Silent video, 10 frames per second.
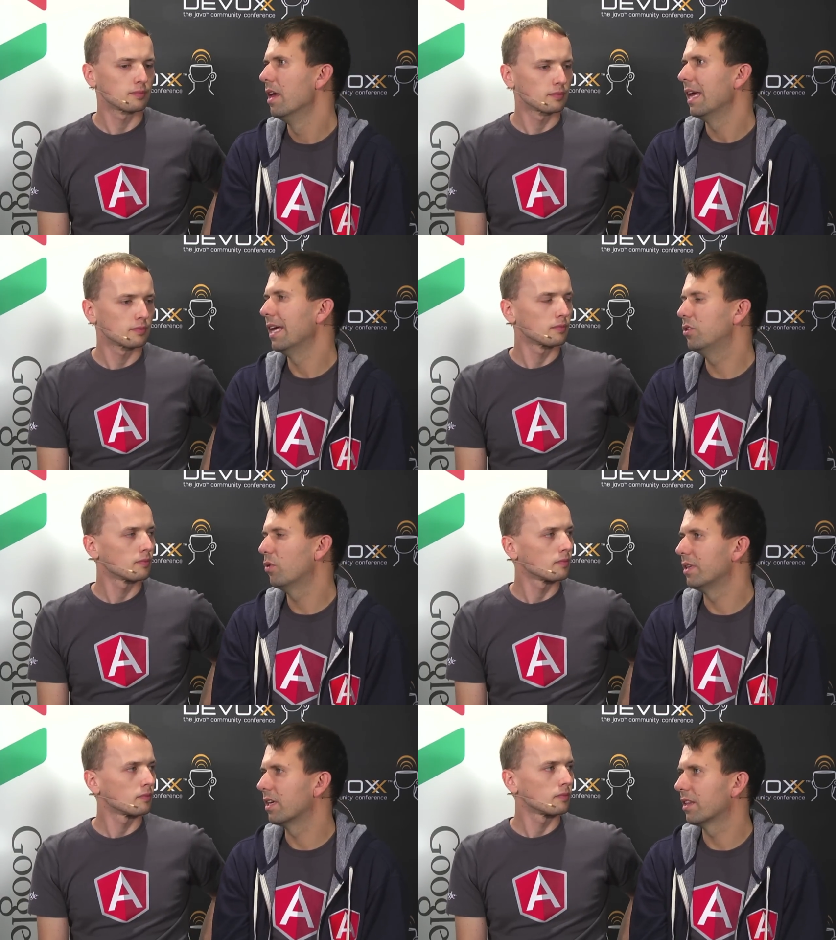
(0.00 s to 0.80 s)

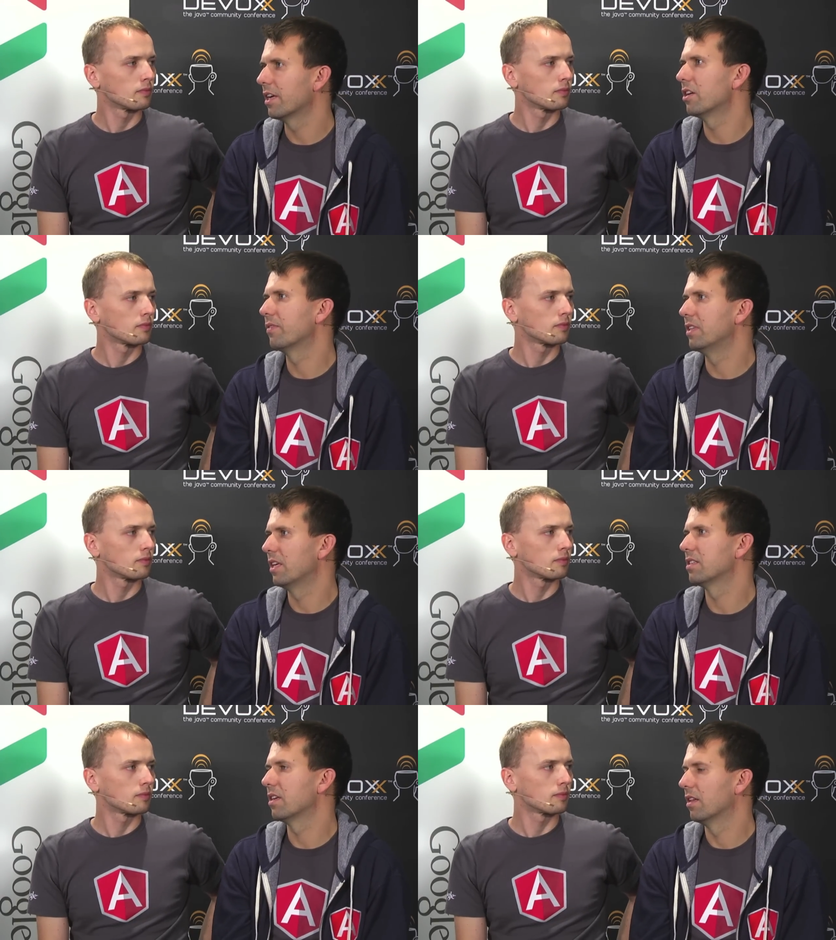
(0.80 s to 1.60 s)
Speaker 1: into a declarative
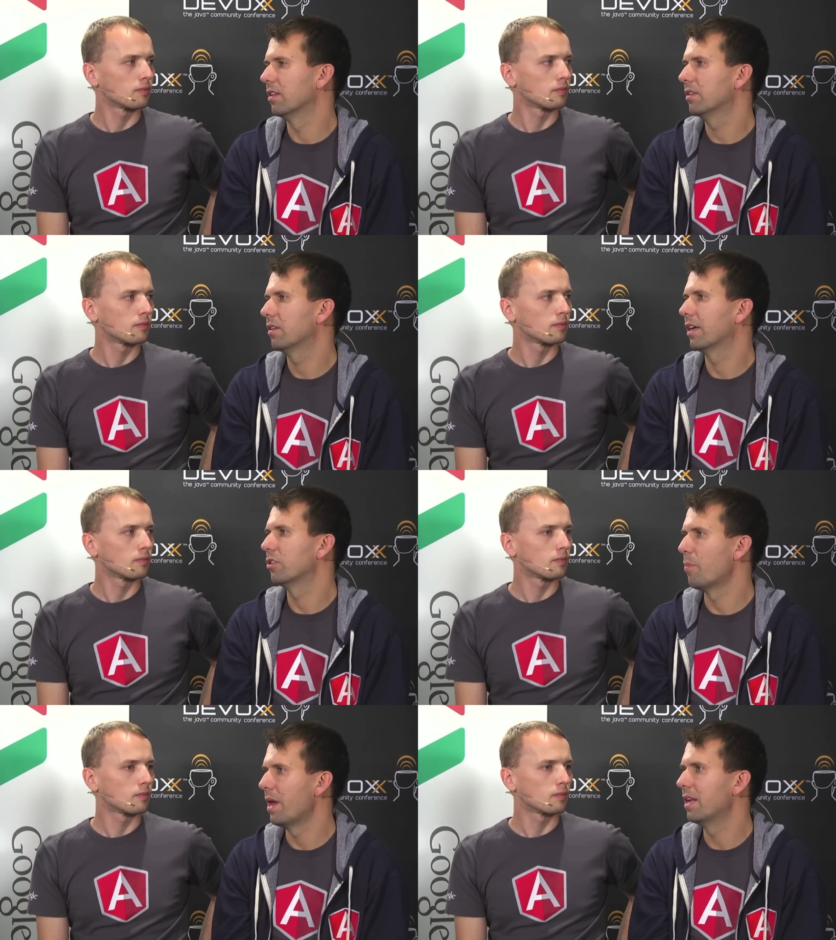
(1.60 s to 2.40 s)
DSL,
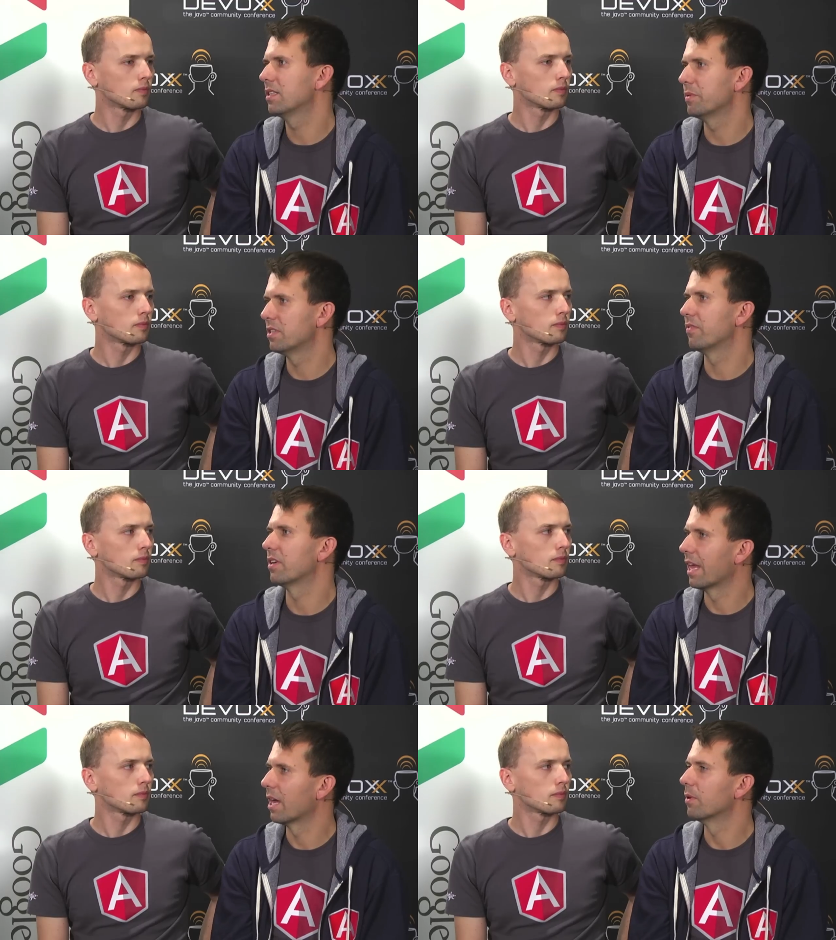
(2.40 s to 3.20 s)
like
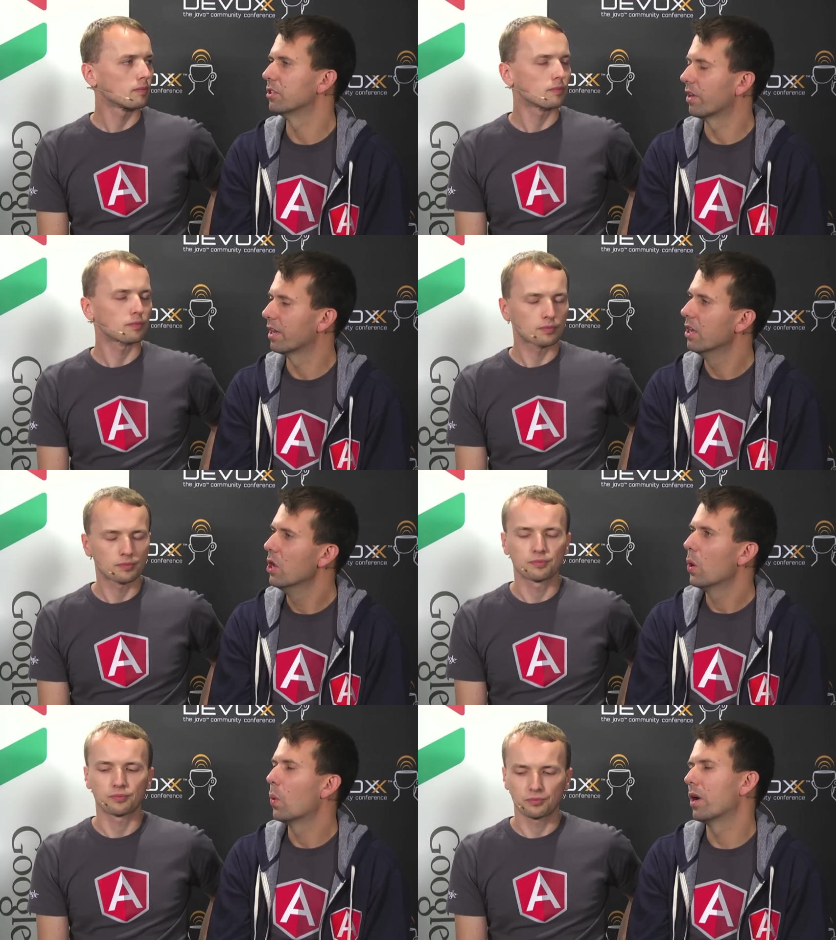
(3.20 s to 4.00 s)
domain-specific language, right?
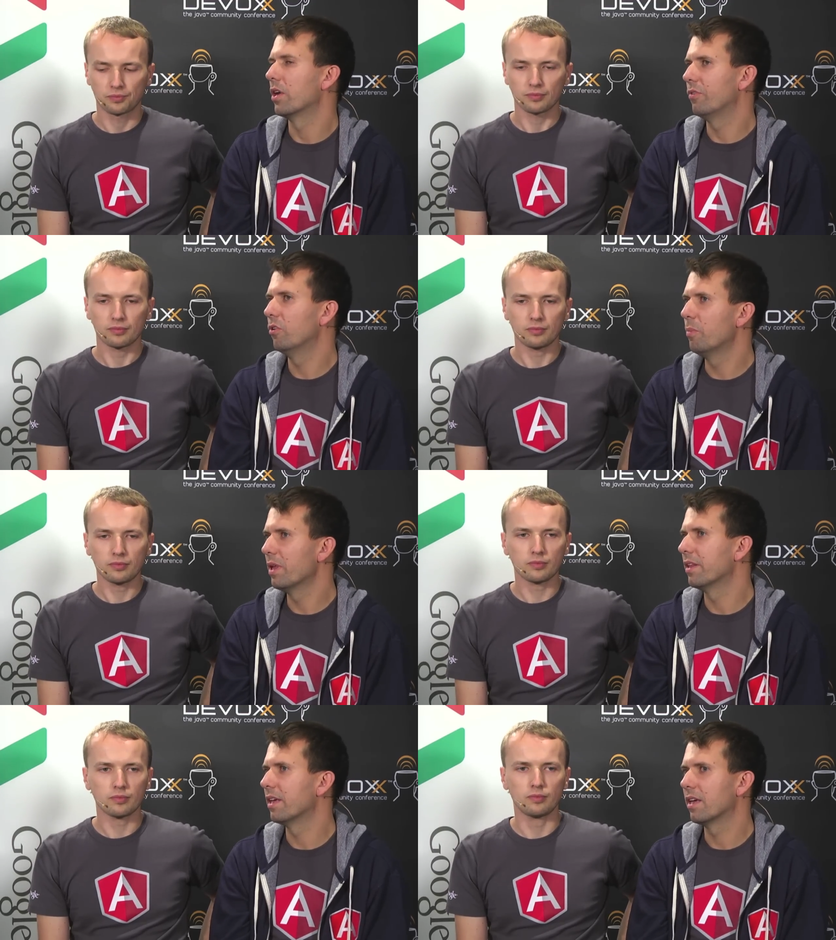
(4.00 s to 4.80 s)
Where if you're
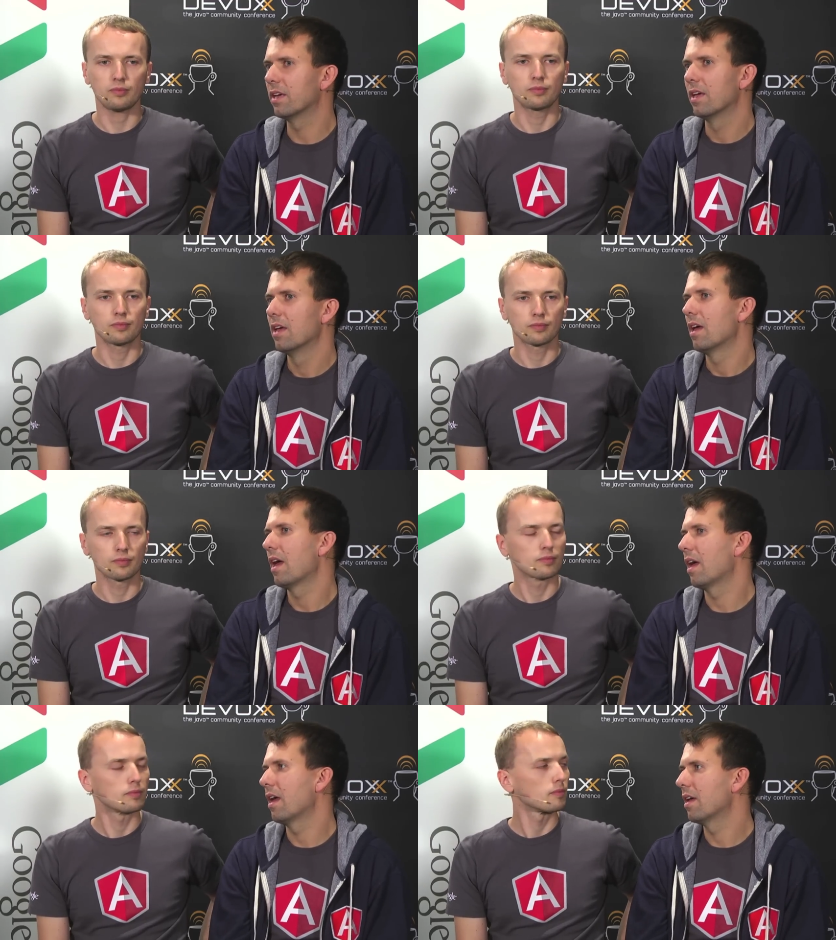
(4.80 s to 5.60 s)
building
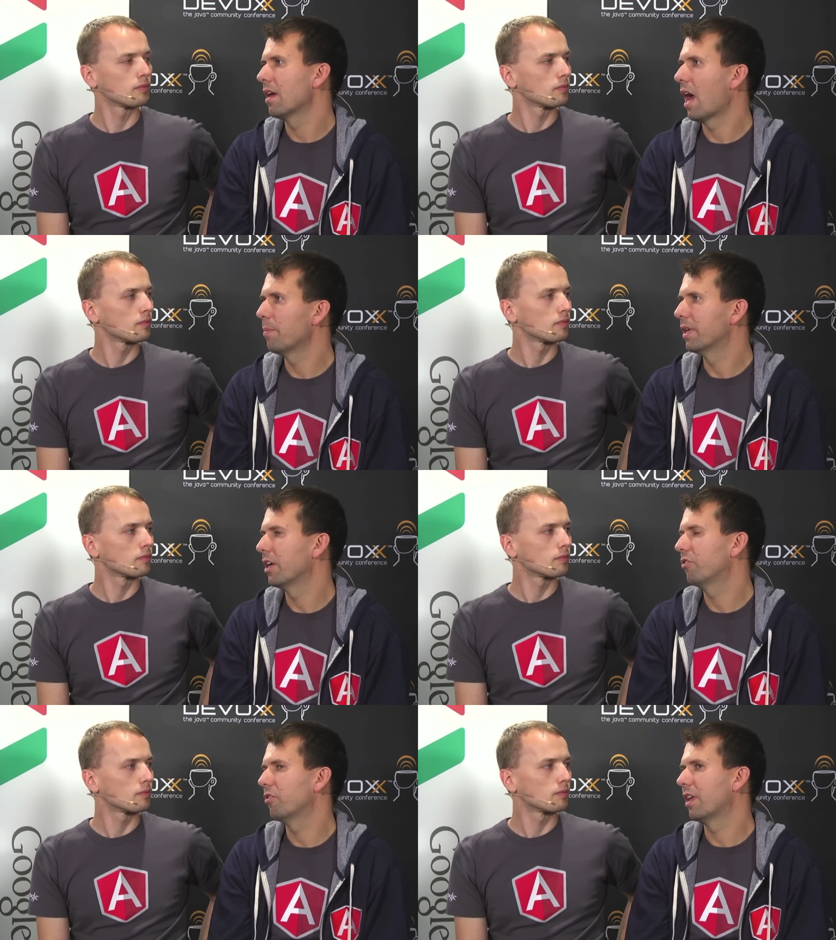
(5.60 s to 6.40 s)
a
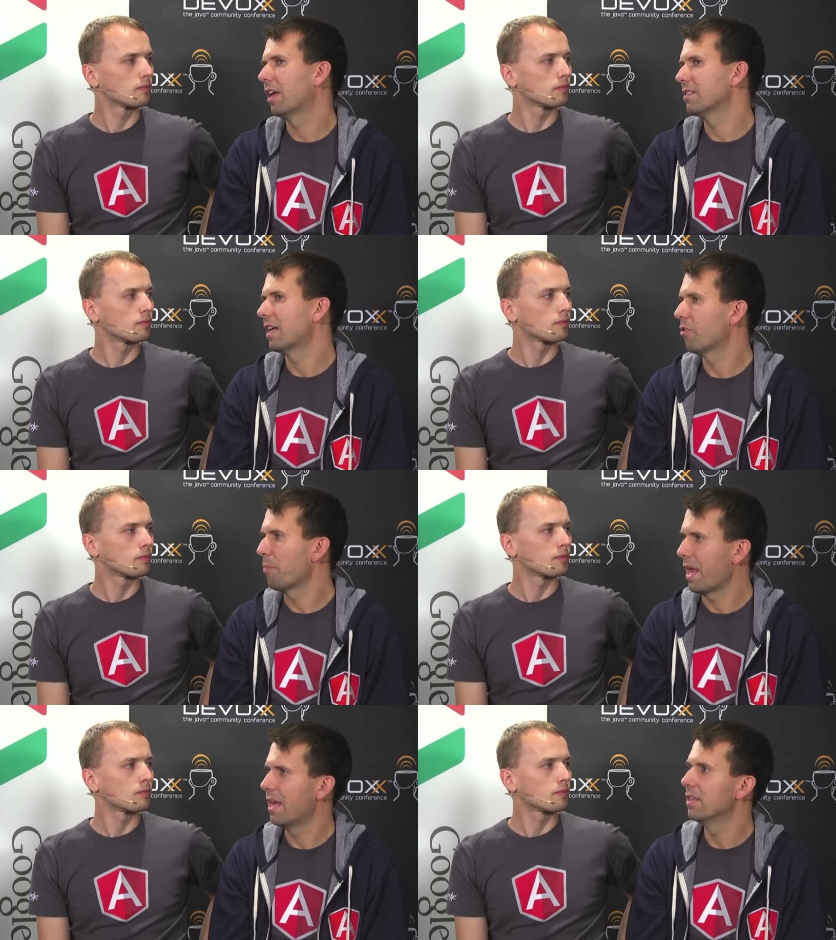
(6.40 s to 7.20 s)
application that has a lot of
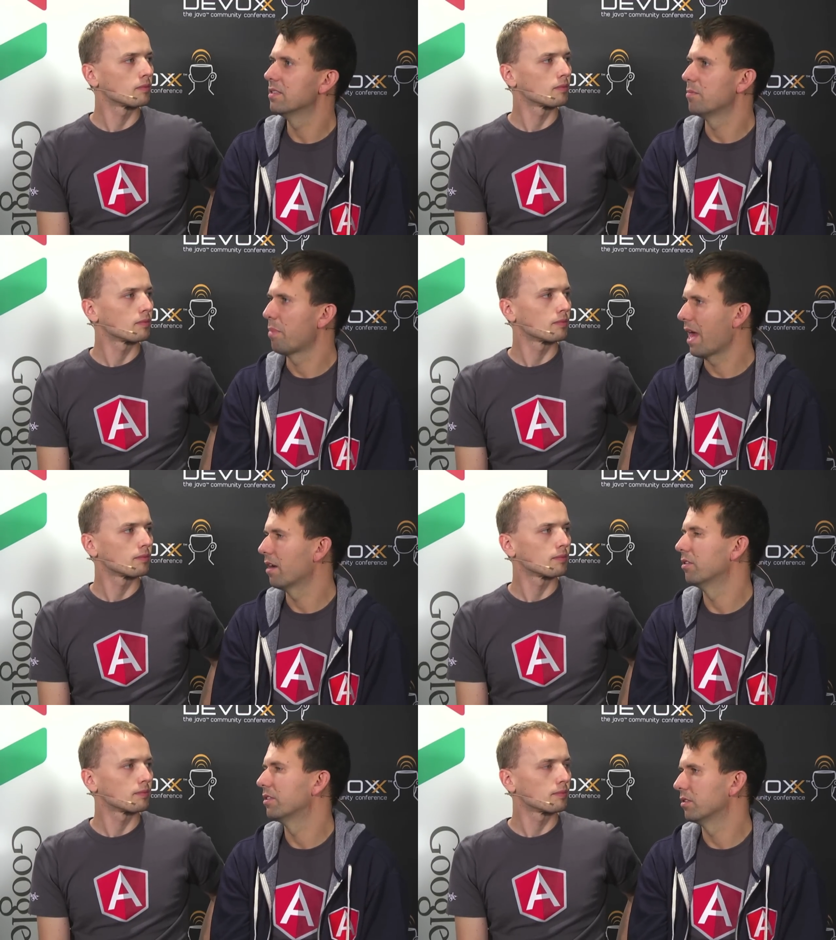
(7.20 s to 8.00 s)
panes and
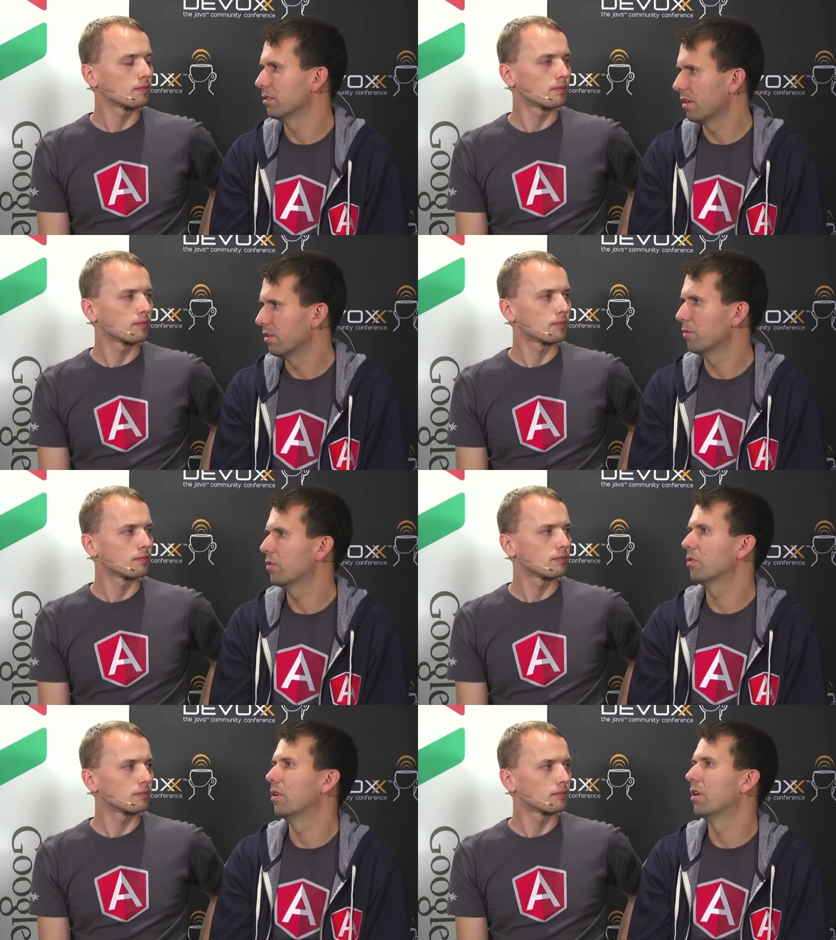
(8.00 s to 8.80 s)
panels and,
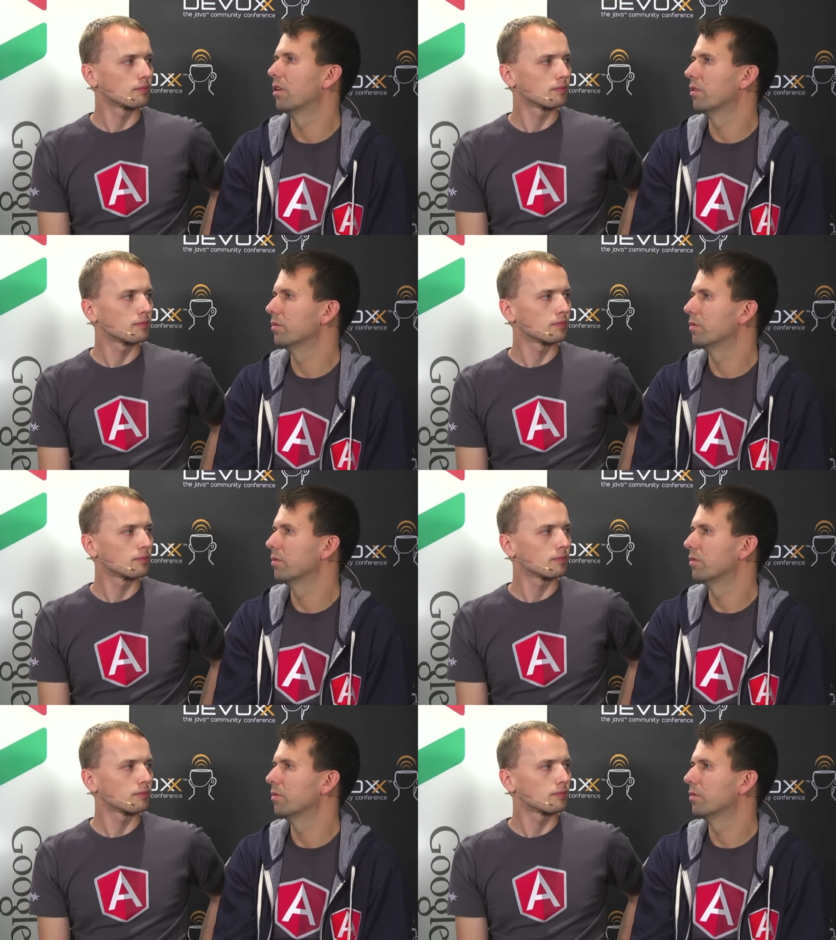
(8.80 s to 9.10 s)
and uh,